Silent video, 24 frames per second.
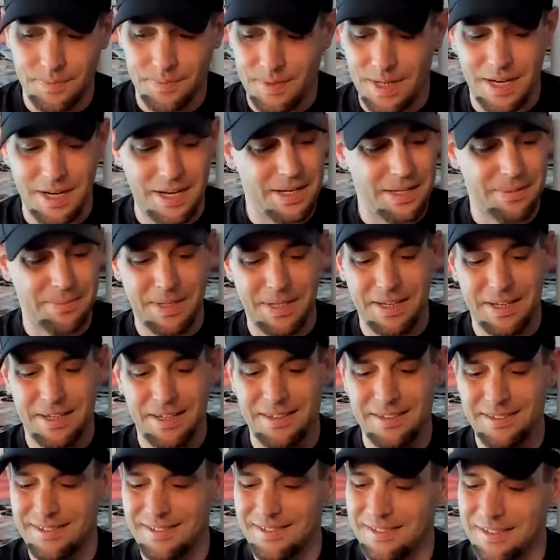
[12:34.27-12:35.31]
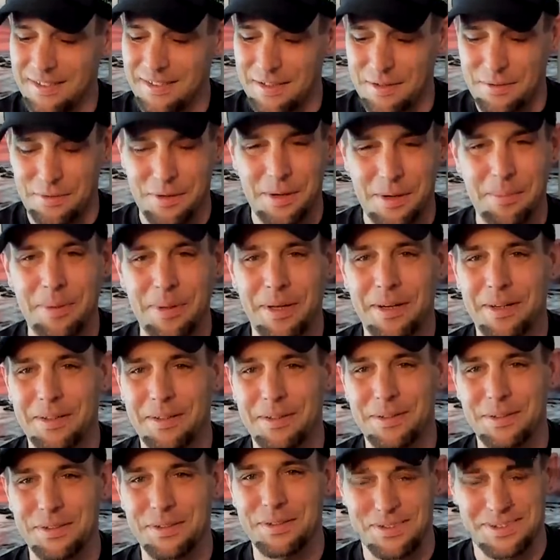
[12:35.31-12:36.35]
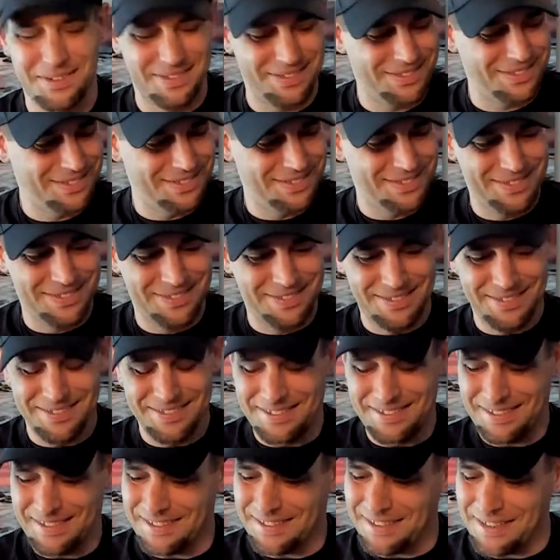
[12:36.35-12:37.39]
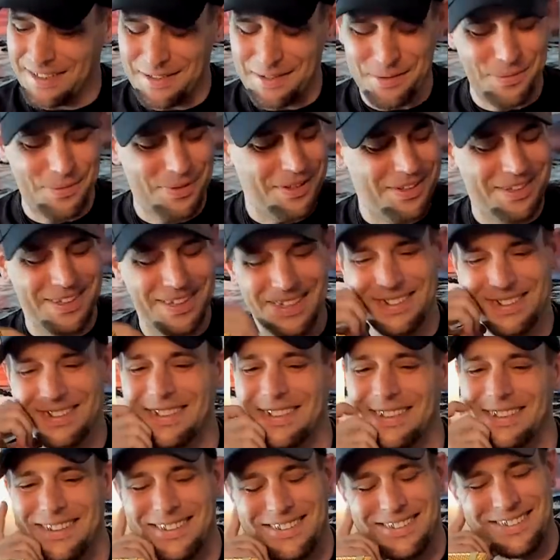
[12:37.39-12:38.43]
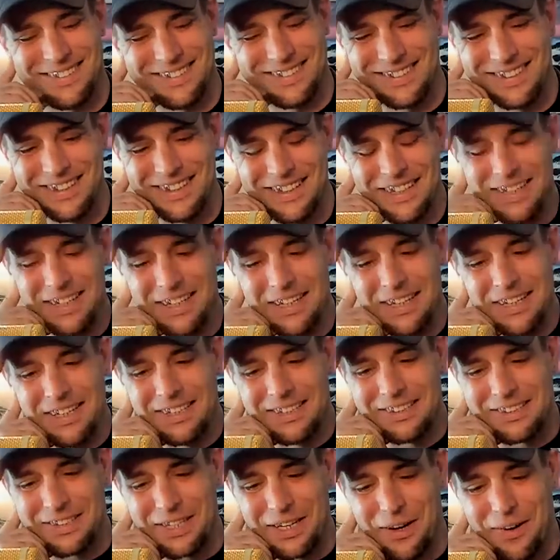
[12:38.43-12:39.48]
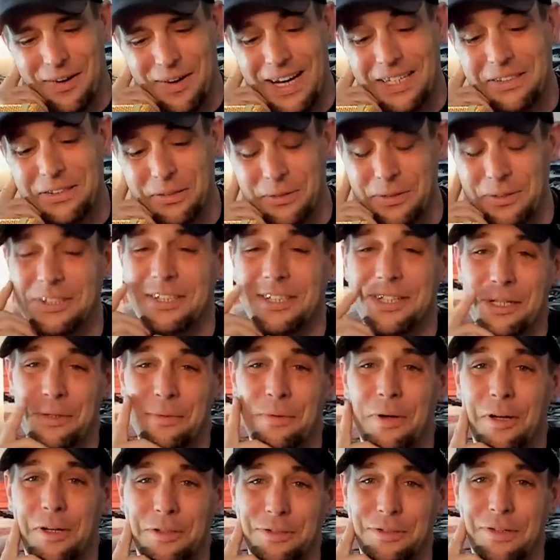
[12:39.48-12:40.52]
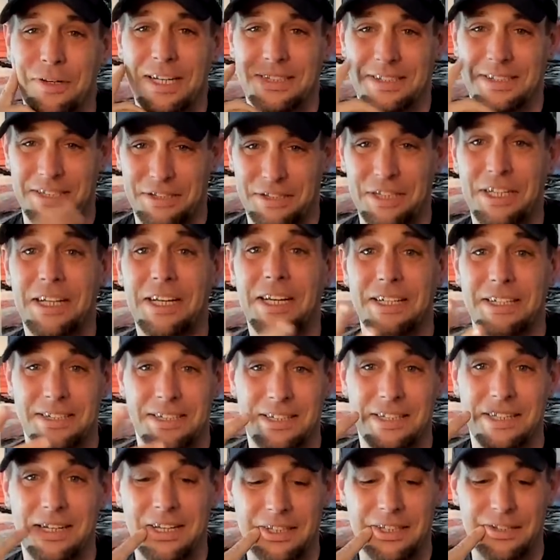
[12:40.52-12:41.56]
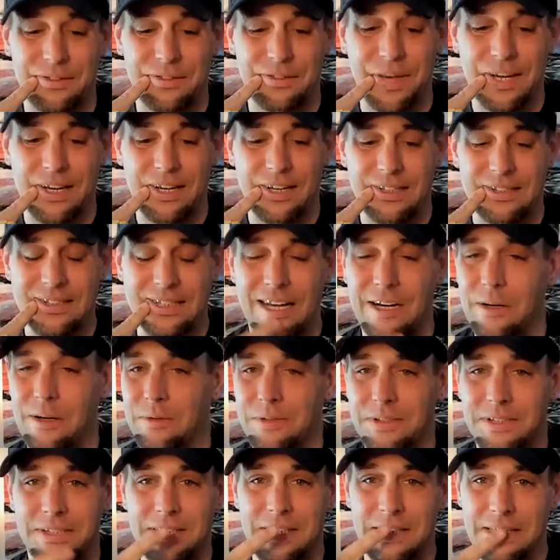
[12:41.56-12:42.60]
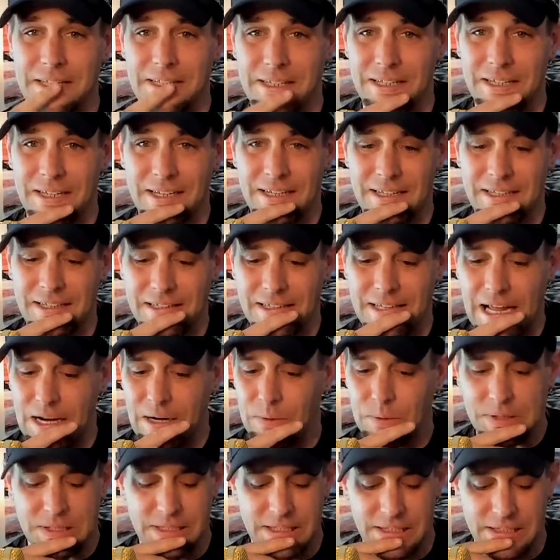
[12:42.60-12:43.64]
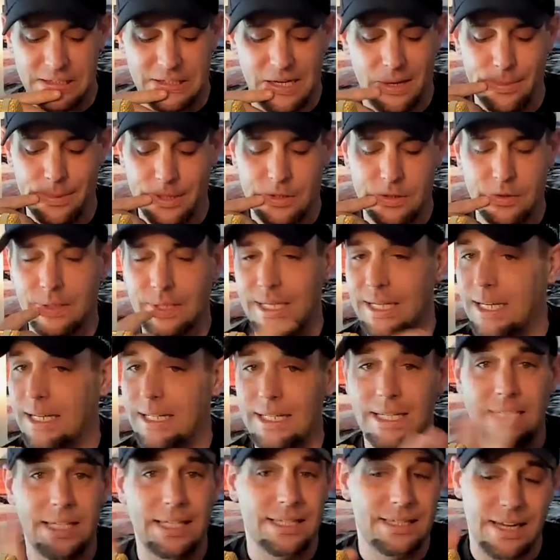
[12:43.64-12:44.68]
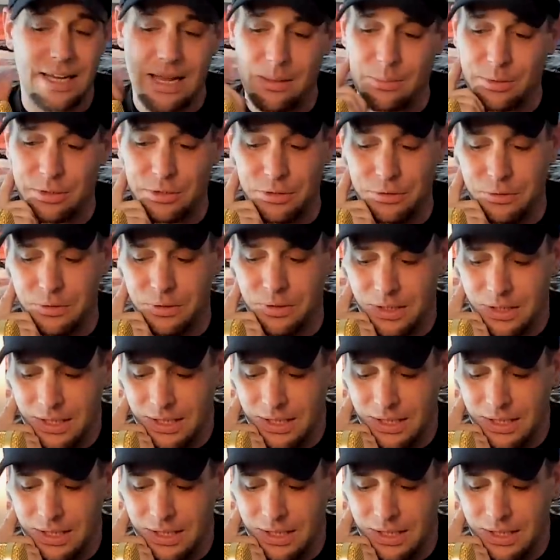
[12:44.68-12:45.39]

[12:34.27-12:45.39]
Hangman, Three of Pentacles, Ten of Wands. So I do see you all transitioning into the next phase. I don't see this coming to an end anytime soon.